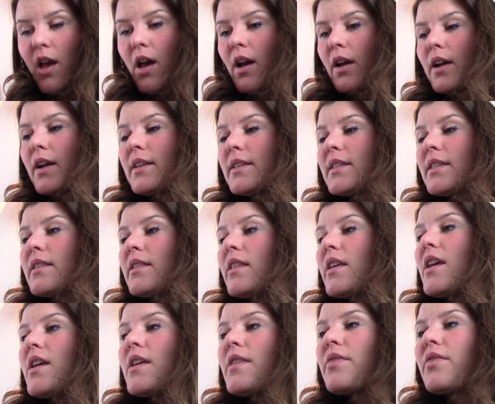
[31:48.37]
Because
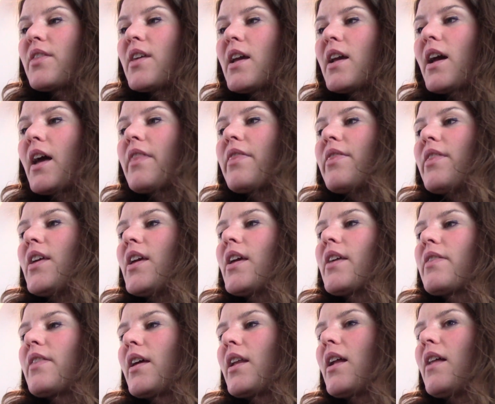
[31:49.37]
the thing I
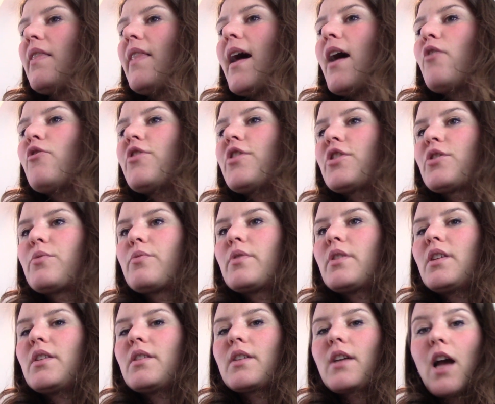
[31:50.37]
think that allowed this
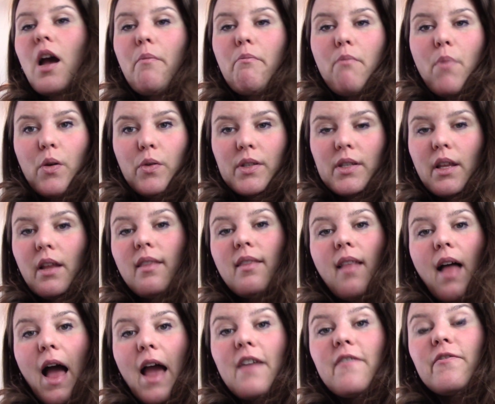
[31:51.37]
reading to come most
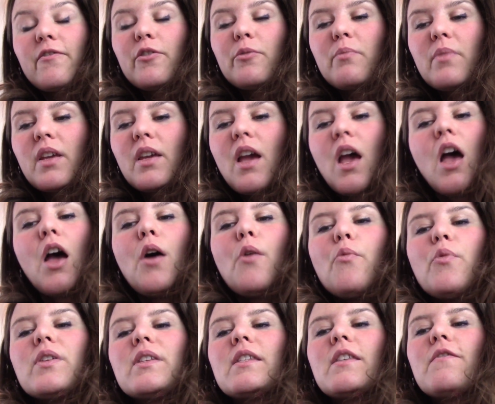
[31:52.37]
alive for me
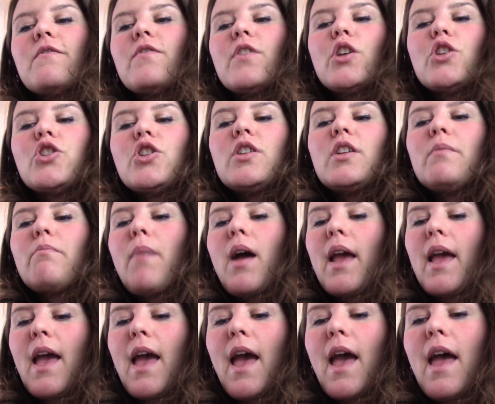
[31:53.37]
was the vision in my
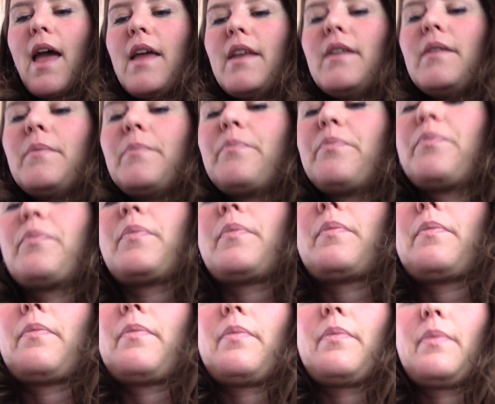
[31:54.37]
head
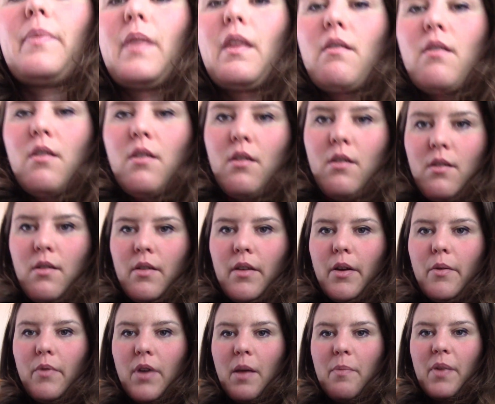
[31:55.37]

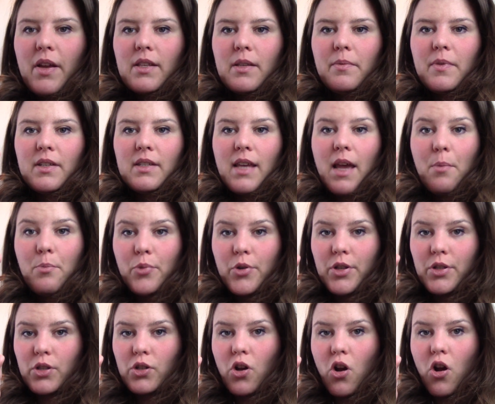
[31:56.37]
when I picked up the
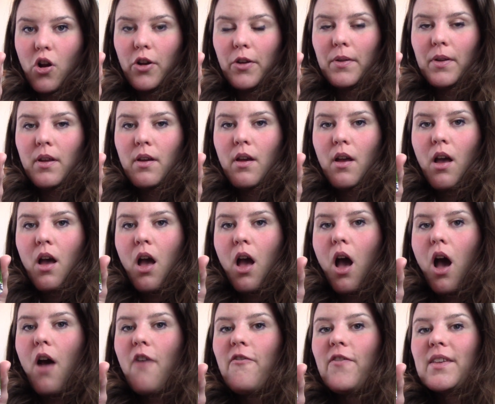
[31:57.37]
Temperance card
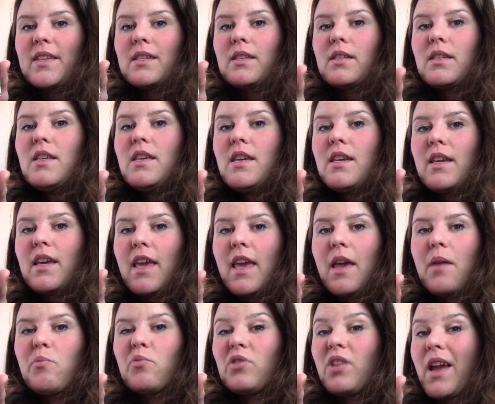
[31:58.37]
of seeing
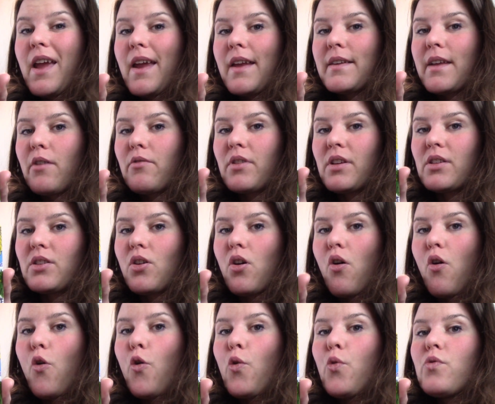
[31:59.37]
him laying down his
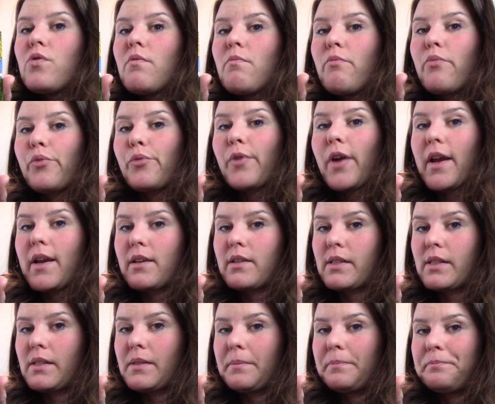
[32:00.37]
own bricks